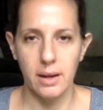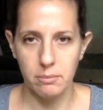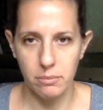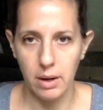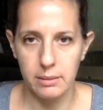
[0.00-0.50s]
I'm
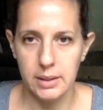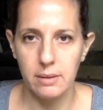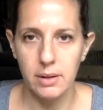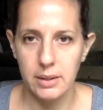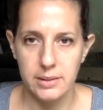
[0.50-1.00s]
probably
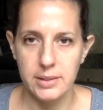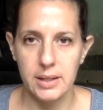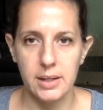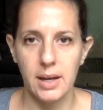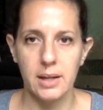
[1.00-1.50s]
never going to
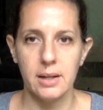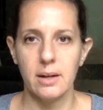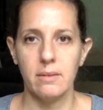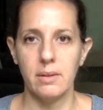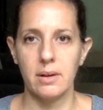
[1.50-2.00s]
see any of the